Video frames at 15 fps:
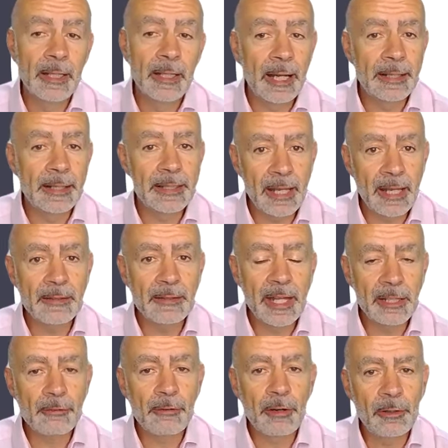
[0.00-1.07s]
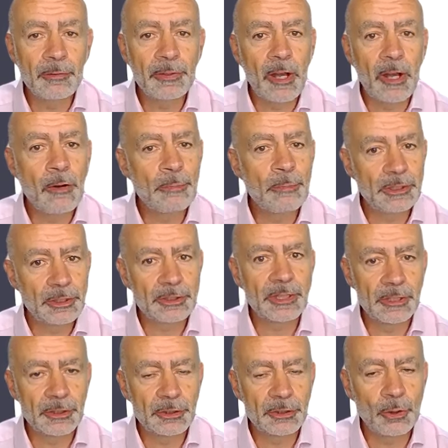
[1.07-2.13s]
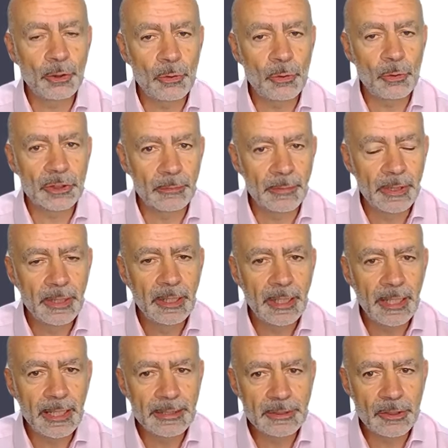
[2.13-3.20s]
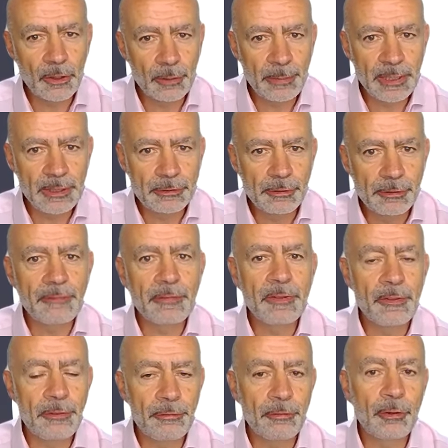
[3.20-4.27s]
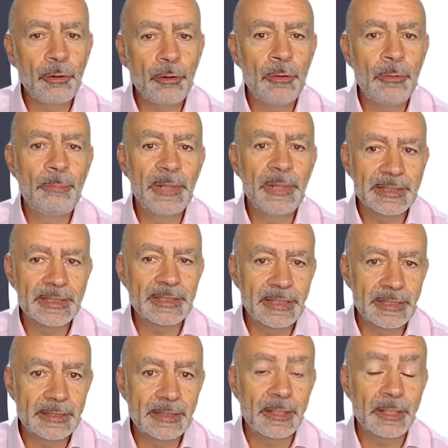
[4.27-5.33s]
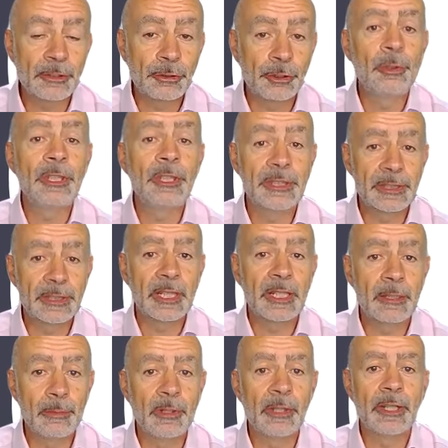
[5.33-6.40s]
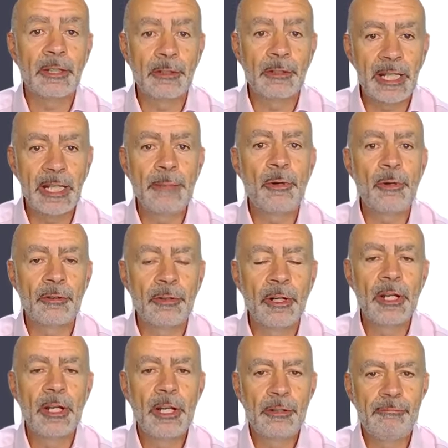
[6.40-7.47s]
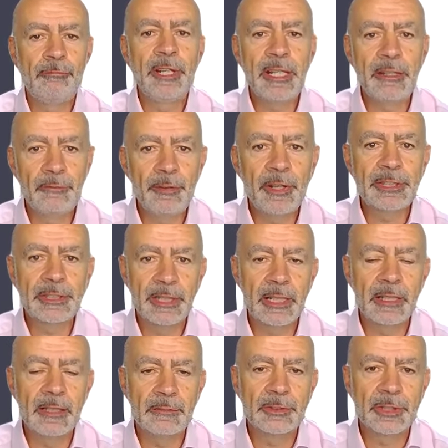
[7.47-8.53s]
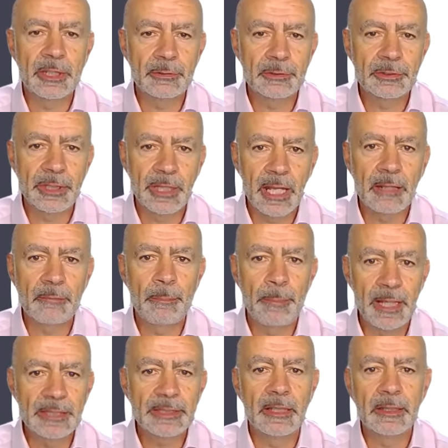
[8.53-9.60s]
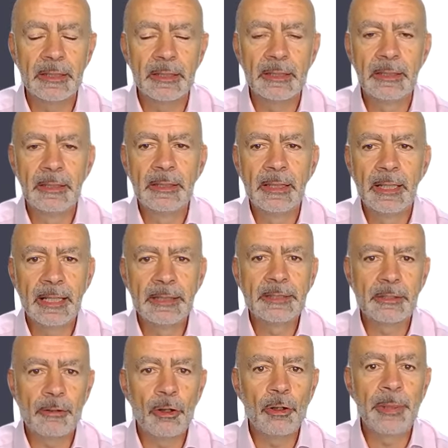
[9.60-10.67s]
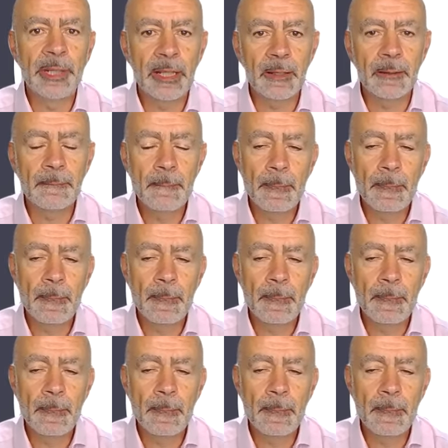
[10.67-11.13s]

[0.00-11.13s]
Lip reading: And again, that growth can't be just in the short term. It's got to be driven through businesses that are truly sustainable, that can keep on reinvesting in themselves to get better and to grow bigger.